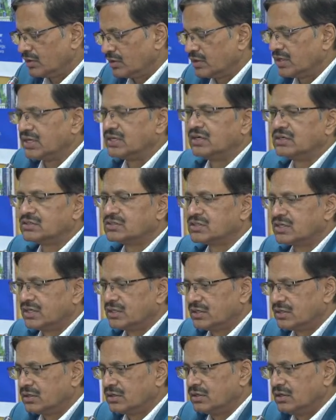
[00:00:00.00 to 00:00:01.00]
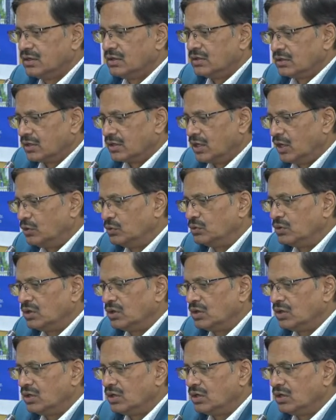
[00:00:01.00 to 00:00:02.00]
adulterated. Now,
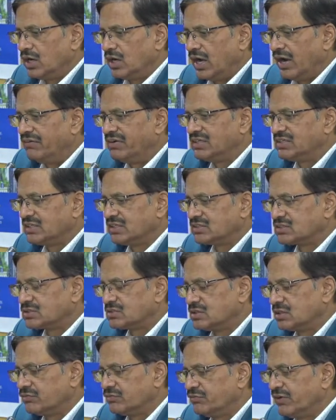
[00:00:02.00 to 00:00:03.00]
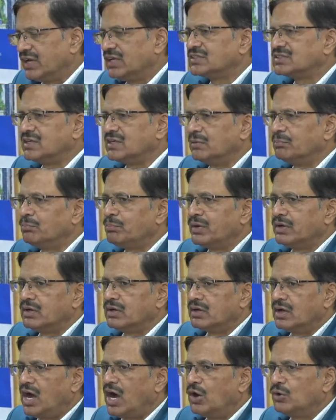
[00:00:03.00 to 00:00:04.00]
I will just very
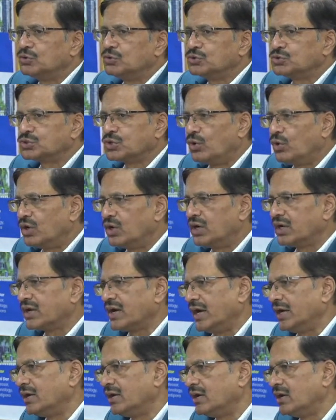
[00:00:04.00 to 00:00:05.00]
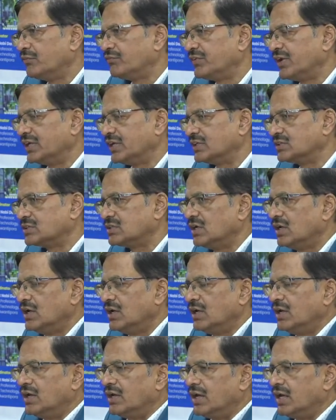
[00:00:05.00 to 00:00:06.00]
simple household kind of test.
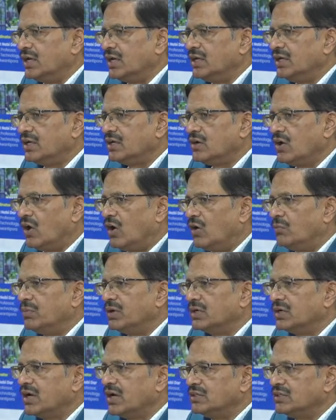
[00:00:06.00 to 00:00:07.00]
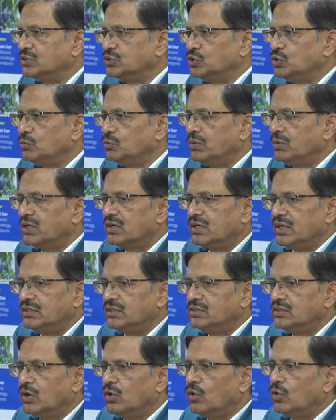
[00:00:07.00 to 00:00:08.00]
Any common consumer in
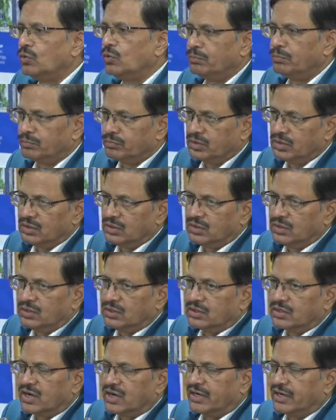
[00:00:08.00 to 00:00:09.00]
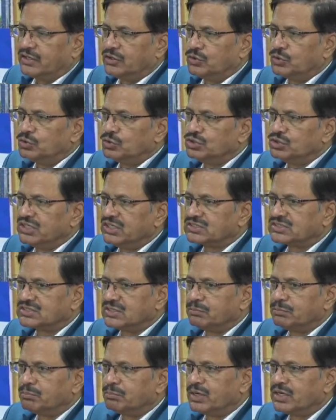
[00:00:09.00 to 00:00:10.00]
the home can do this
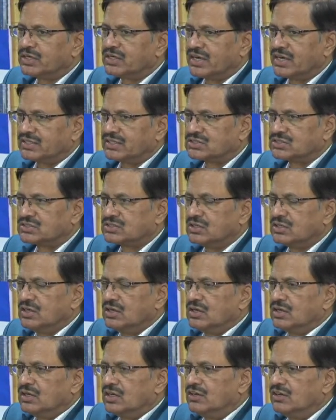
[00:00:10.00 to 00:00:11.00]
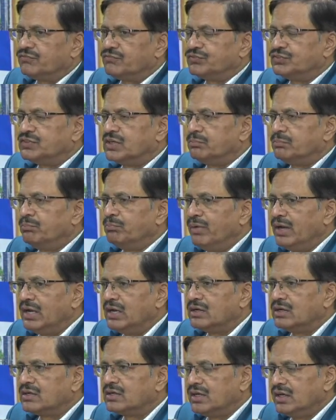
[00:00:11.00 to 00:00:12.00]
simple test. If the
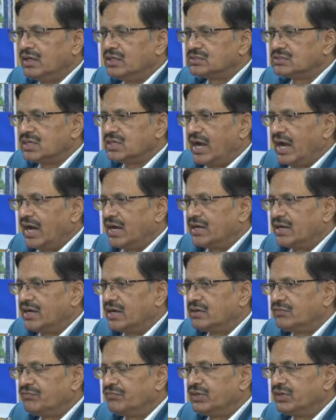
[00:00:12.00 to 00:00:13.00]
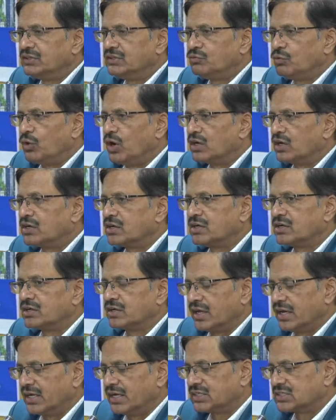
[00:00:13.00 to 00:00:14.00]
milk is added with
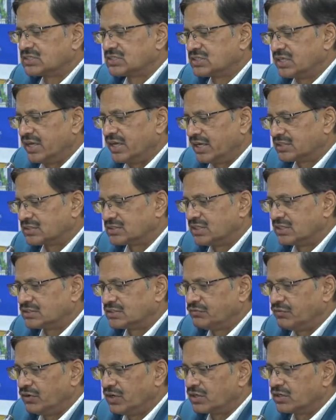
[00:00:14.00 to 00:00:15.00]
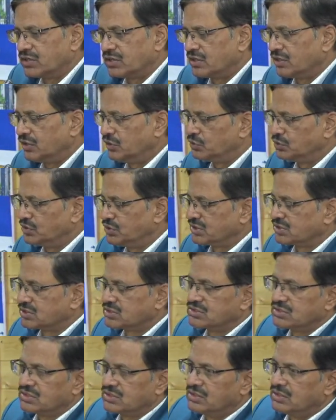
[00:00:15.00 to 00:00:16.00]
water, excess water, you just